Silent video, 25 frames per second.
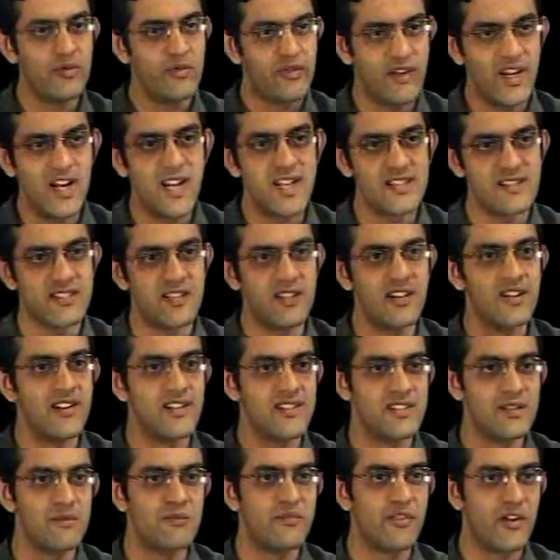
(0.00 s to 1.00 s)
do freelance
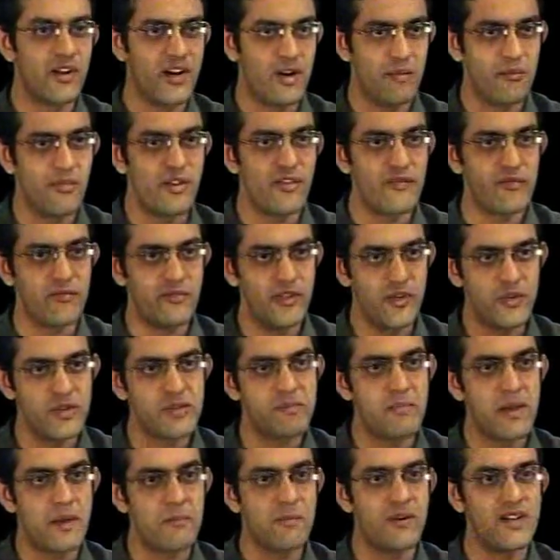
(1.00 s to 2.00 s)
journalism for a number of
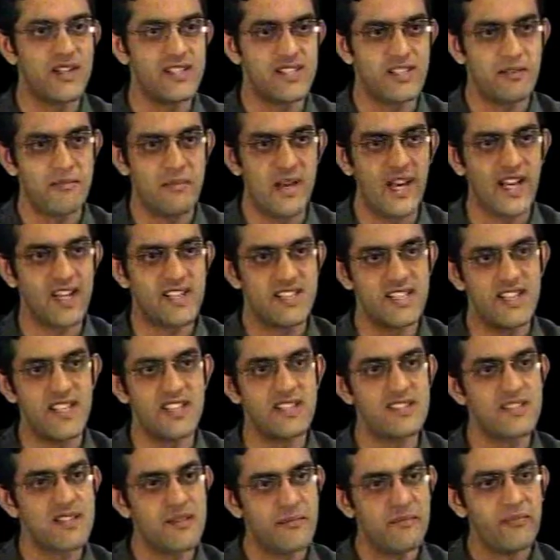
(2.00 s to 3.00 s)
newspapers and magazines.